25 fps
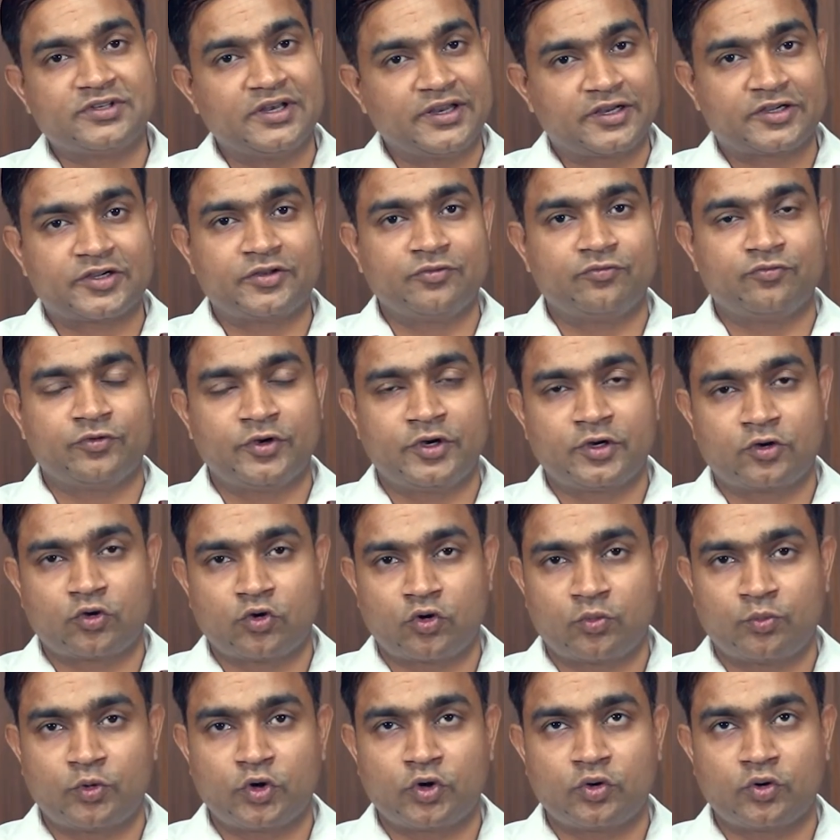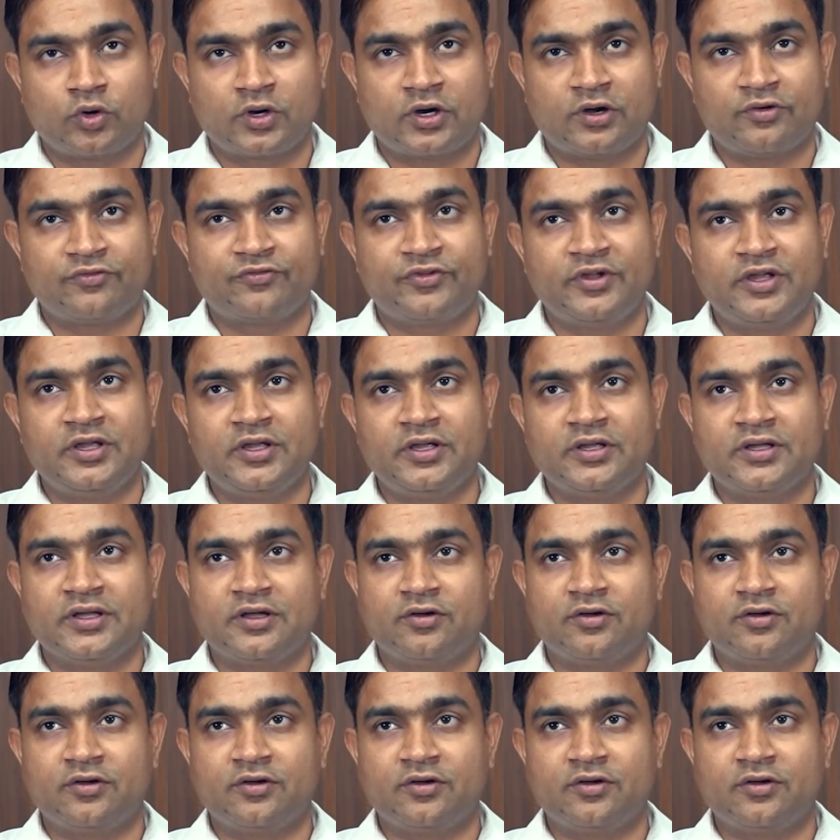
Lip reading: liquid chromatography,